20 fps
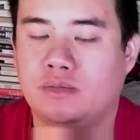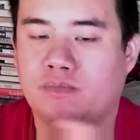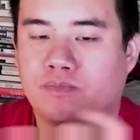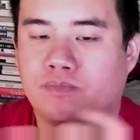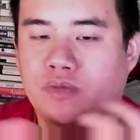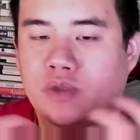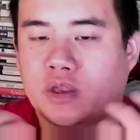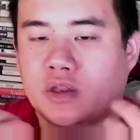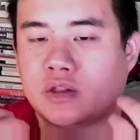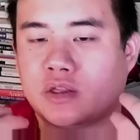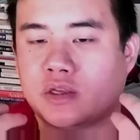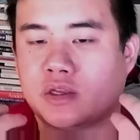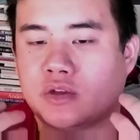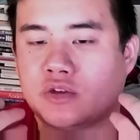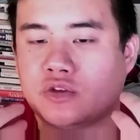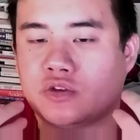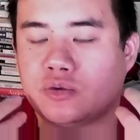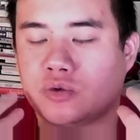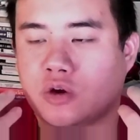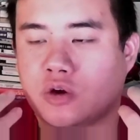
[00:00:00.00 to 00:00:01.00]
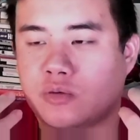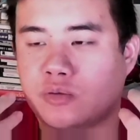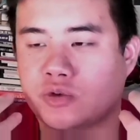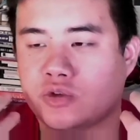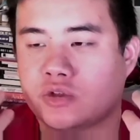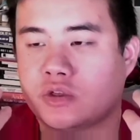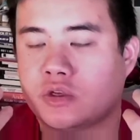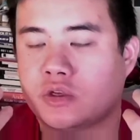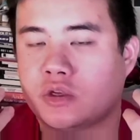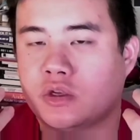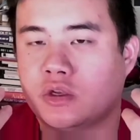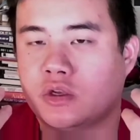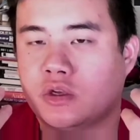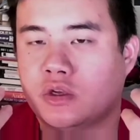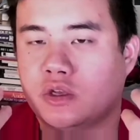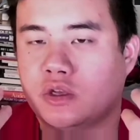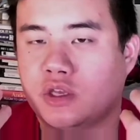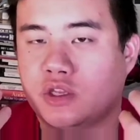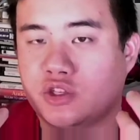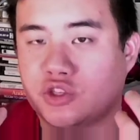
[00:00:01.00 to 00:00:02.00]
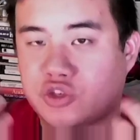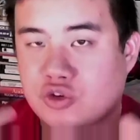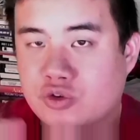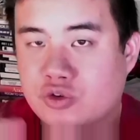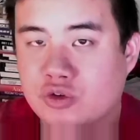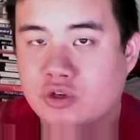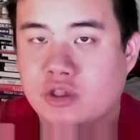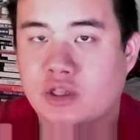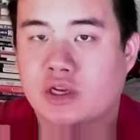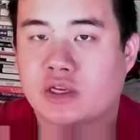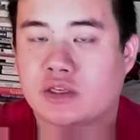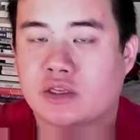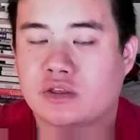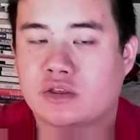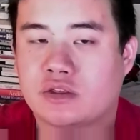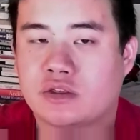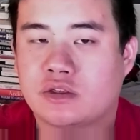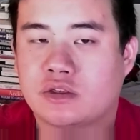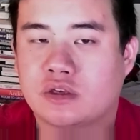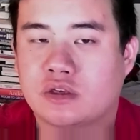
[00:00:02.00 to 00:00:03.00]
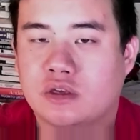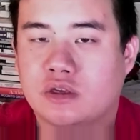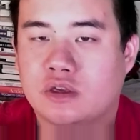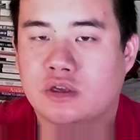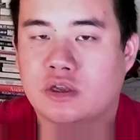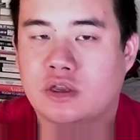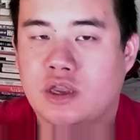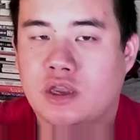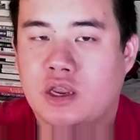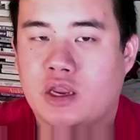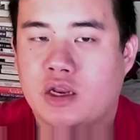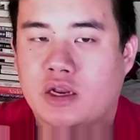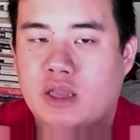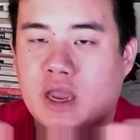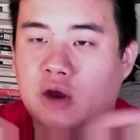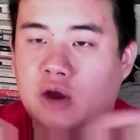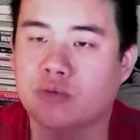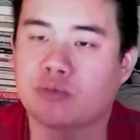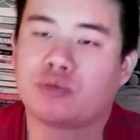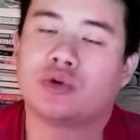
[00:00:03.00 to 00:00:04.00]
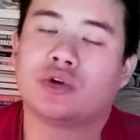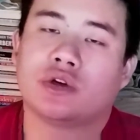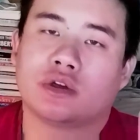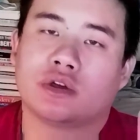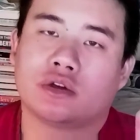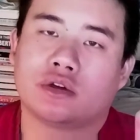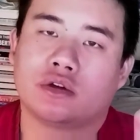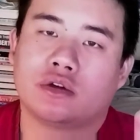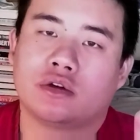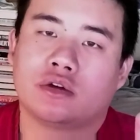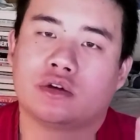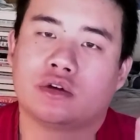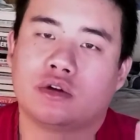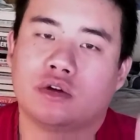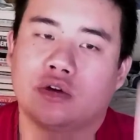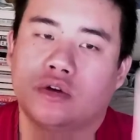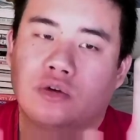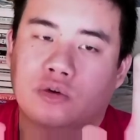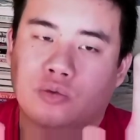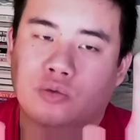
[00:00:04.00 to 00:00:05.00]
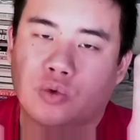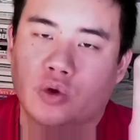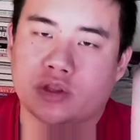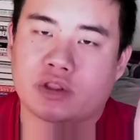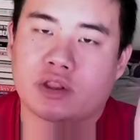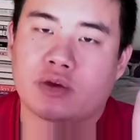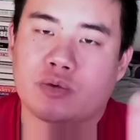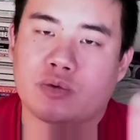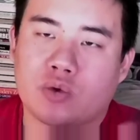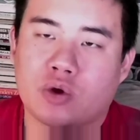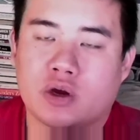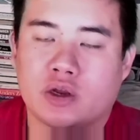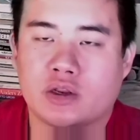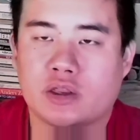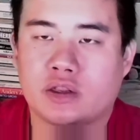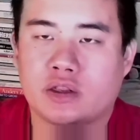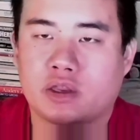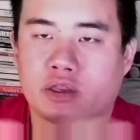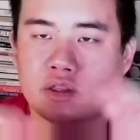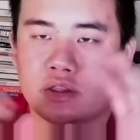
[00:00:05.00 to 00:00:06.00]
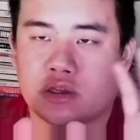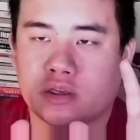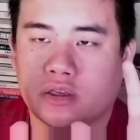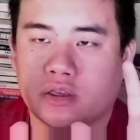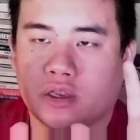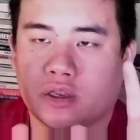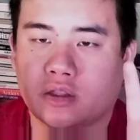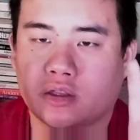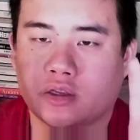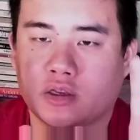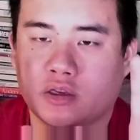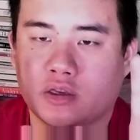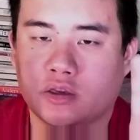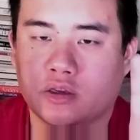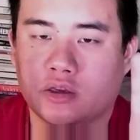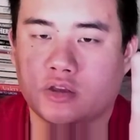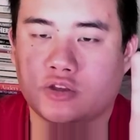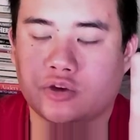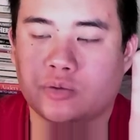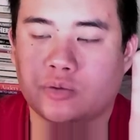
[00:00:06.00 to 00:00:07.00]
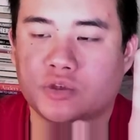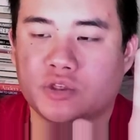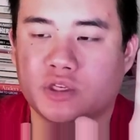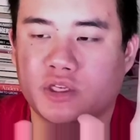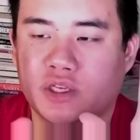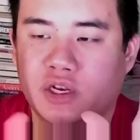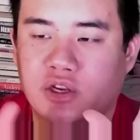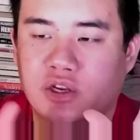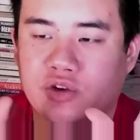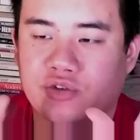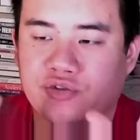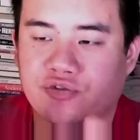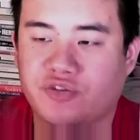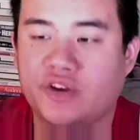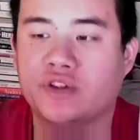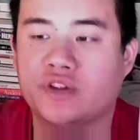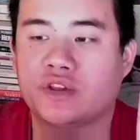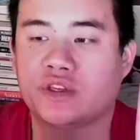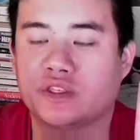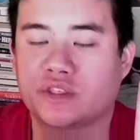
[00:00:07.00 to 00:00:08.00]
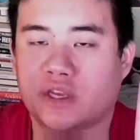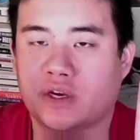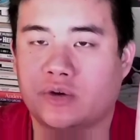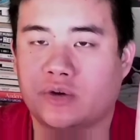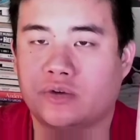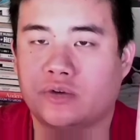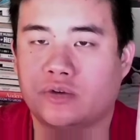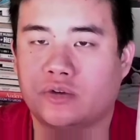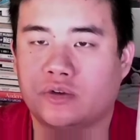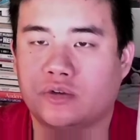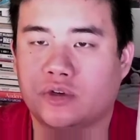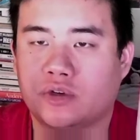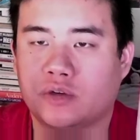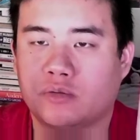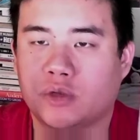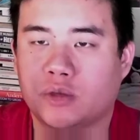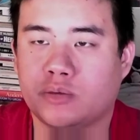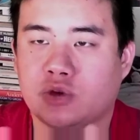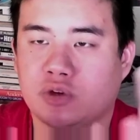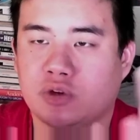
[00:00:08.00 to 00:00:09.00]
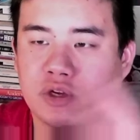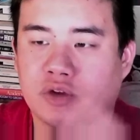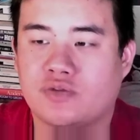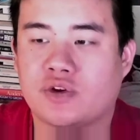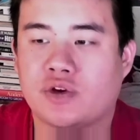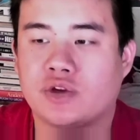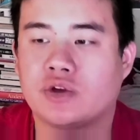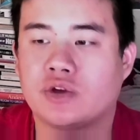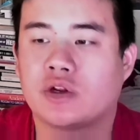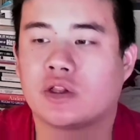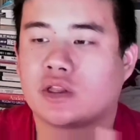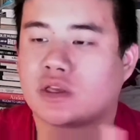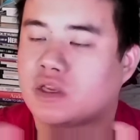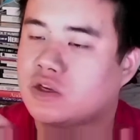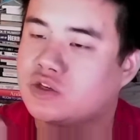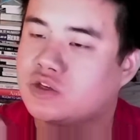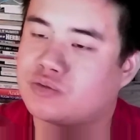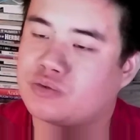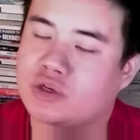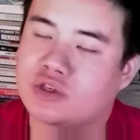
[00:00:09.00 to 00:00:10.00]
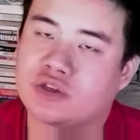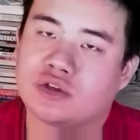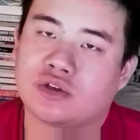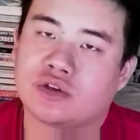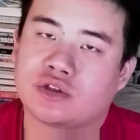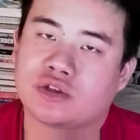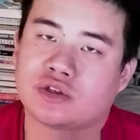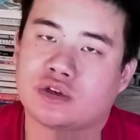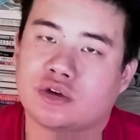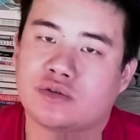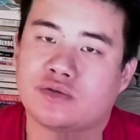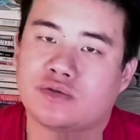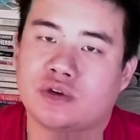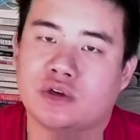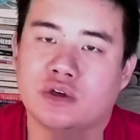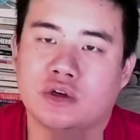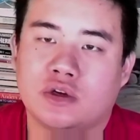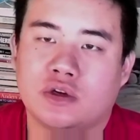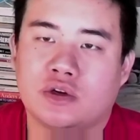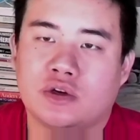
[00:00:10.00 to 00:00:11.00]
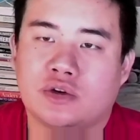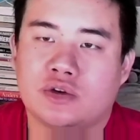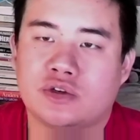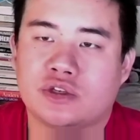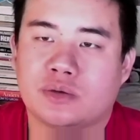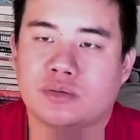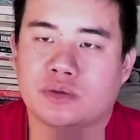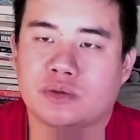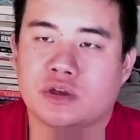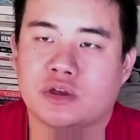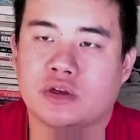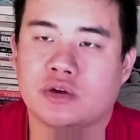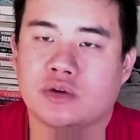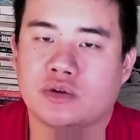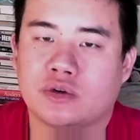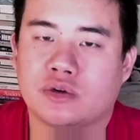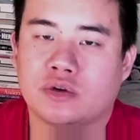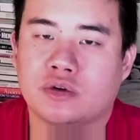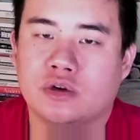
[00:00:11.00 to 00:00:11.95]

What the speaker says: and like to almost internalize and output what they want, and like it's almost like getting your feelings out, right? Maybe you're not very good at like expressing yourself or something, or